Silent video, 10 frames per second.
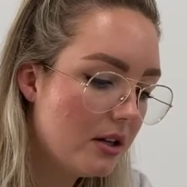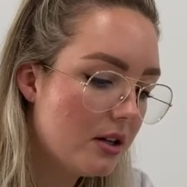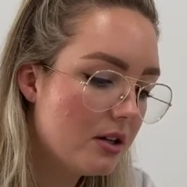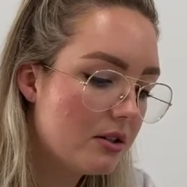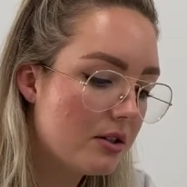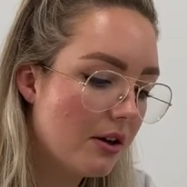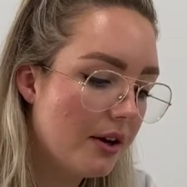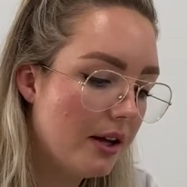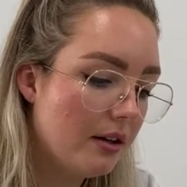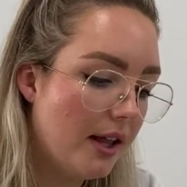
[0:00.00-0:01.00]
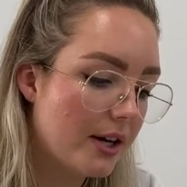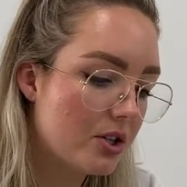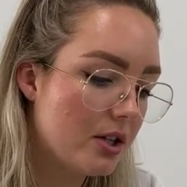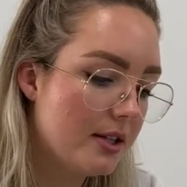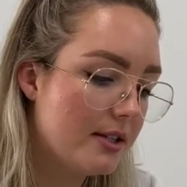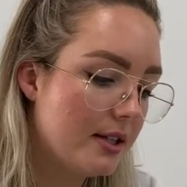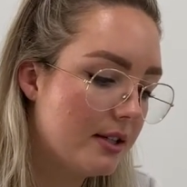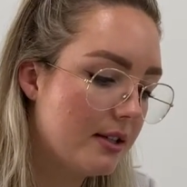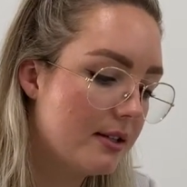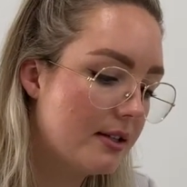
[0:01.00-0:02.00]
so it'll actually stick
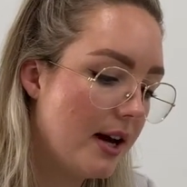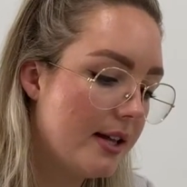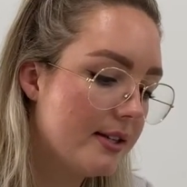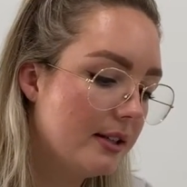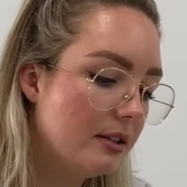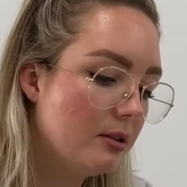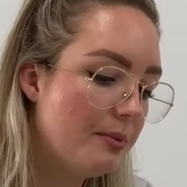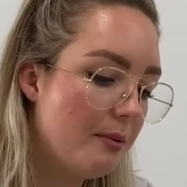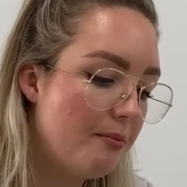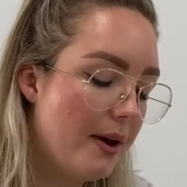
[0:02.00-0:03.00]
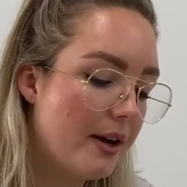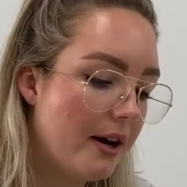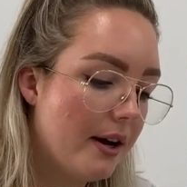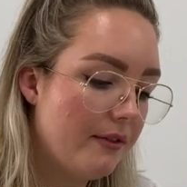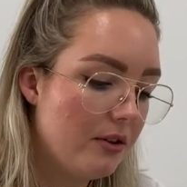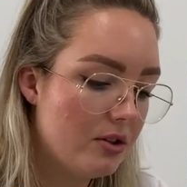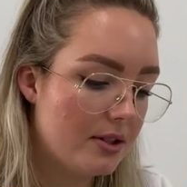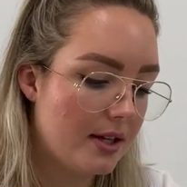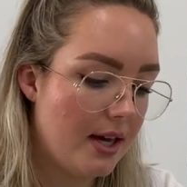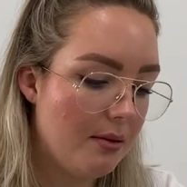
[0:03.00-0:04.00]
to the sides a little bit better if you
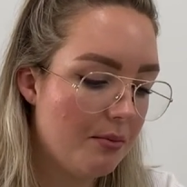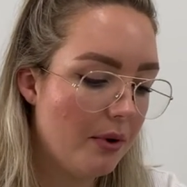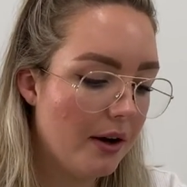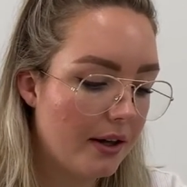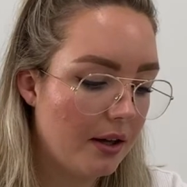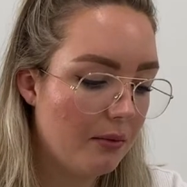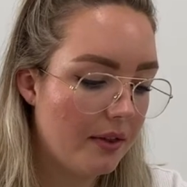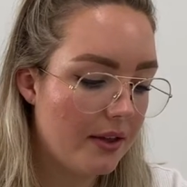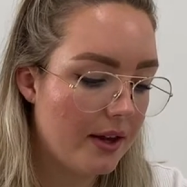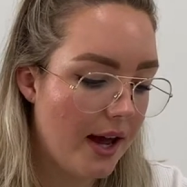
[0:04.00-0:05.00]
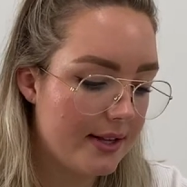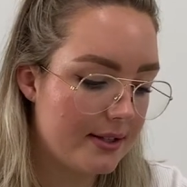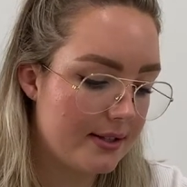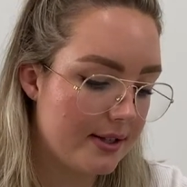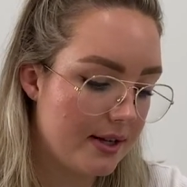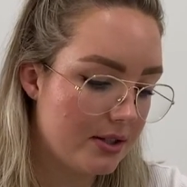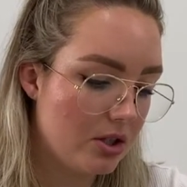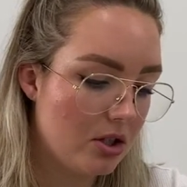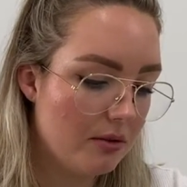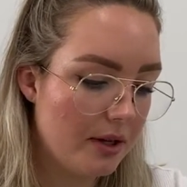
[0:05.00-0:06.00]
just keep working with it as it starts
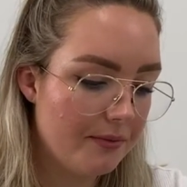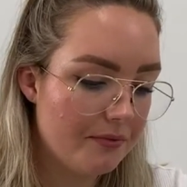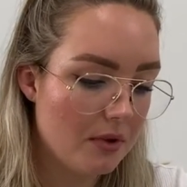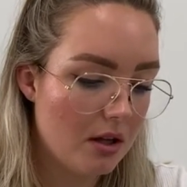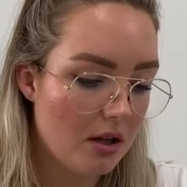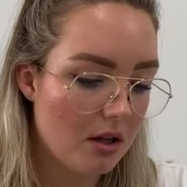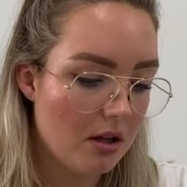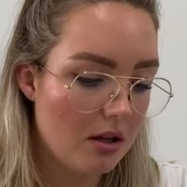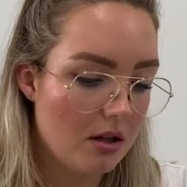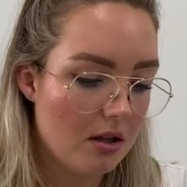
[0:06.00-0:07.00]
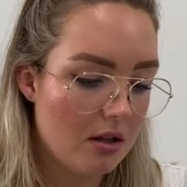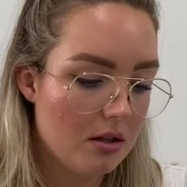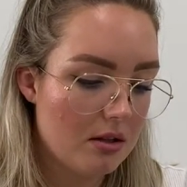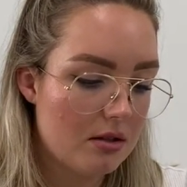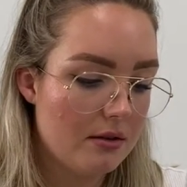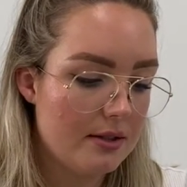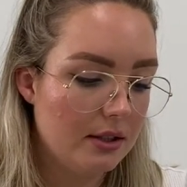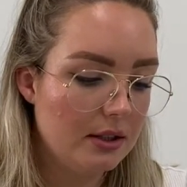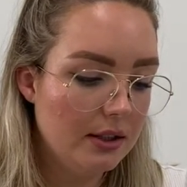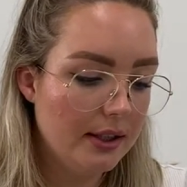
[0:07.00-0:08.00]
to cure. So it's a
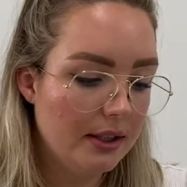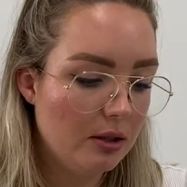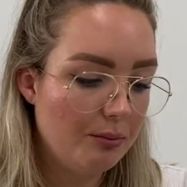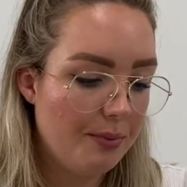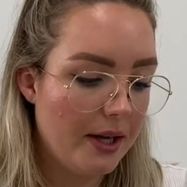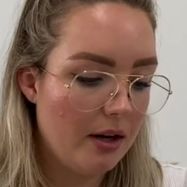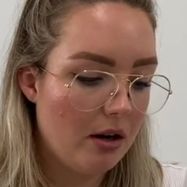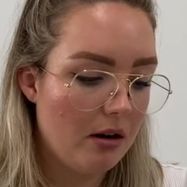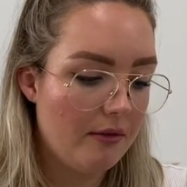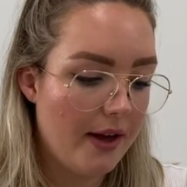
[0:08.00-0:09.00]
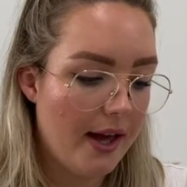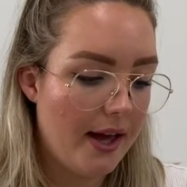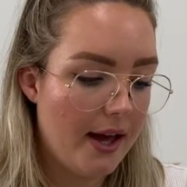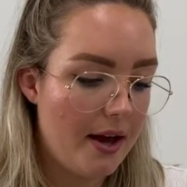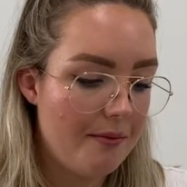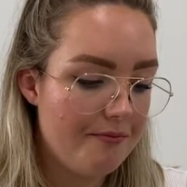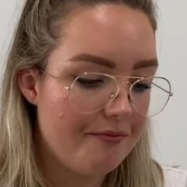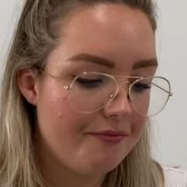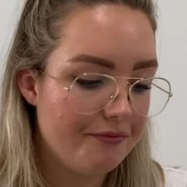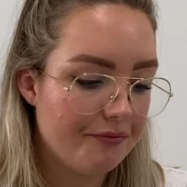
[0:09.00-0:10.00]
little bit of a
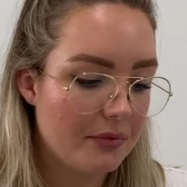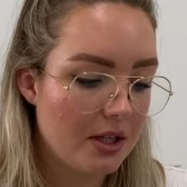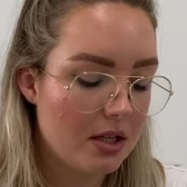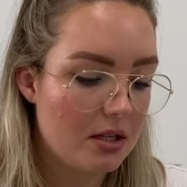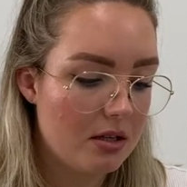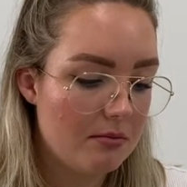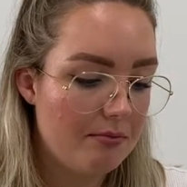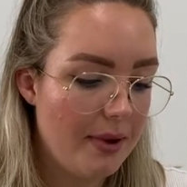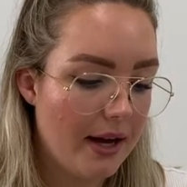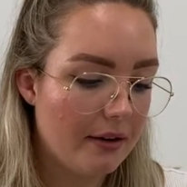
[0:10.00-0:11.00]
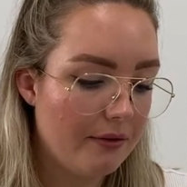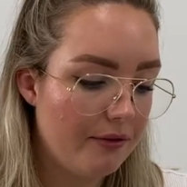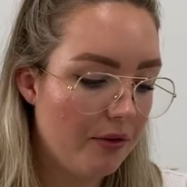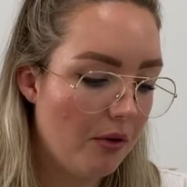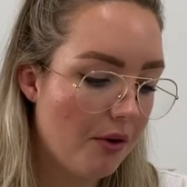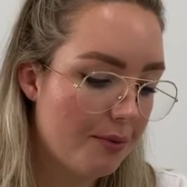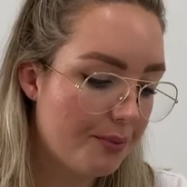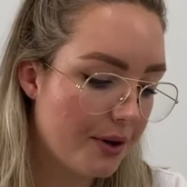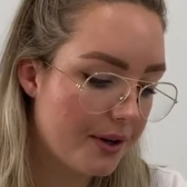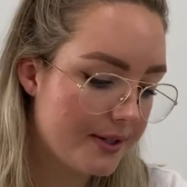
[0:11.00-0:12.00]
back and forth
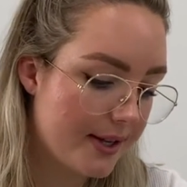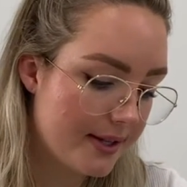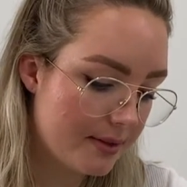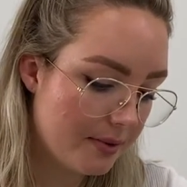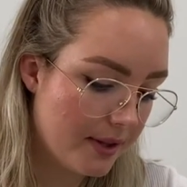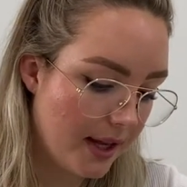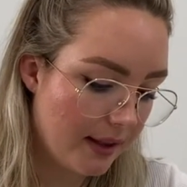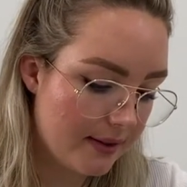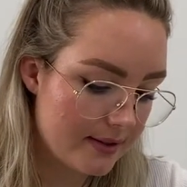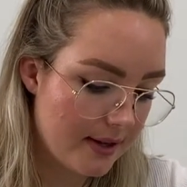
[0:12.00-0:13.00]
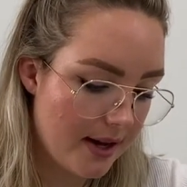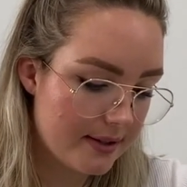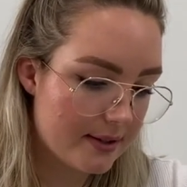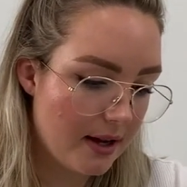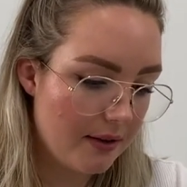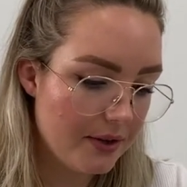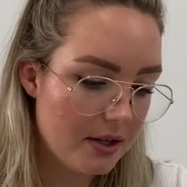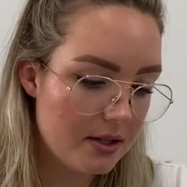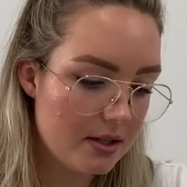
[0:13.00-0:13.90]
process with getting the sides covered.